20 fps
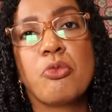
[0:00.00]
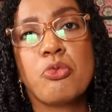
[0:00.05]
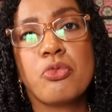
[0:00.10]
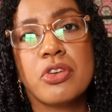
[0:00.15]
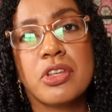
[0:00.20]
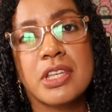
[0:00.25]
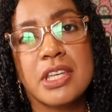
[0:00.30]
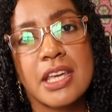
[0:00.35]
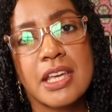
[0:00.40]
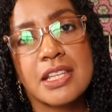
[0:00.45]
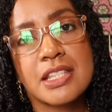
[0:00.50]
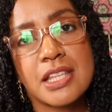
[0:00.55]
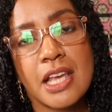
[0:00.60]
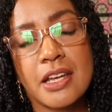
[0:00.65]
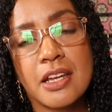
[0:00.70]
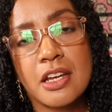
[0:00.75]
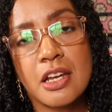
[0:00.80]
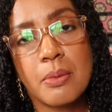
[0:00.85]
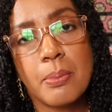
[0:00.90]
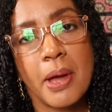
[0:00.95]
really
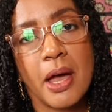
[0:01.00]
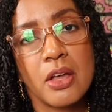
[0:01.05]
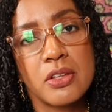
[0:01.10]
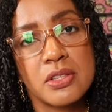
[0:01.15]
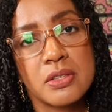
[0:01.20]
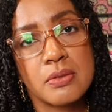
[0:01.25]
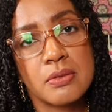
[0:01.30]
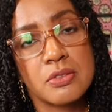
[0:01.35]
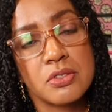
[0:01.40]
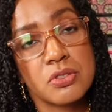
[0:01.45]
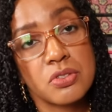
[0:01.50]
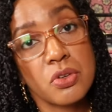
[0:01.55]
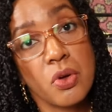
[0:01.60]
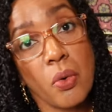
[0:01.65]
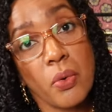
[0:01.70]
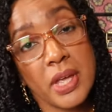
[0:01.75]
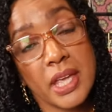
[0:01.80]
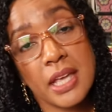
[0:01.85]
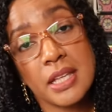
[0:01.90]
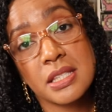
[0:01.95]
excited about
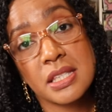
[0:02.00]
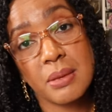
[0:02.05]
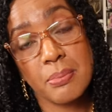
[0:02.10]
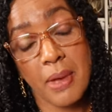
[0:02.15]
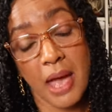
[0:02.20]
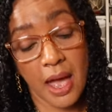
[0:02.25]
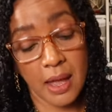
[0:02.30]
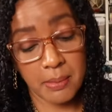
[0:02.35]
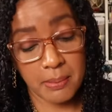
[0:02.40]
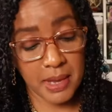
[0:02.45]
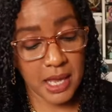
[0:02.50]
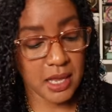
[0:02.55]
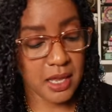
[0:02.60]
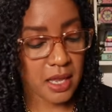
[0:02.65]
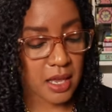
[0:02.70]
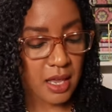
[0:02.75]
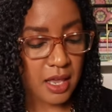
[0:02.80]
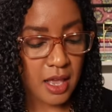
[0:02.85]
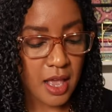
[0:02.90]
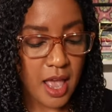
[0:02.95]
going into bag
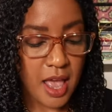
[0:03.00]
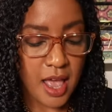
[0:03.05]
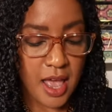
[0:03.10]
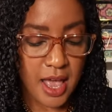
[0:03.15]
making.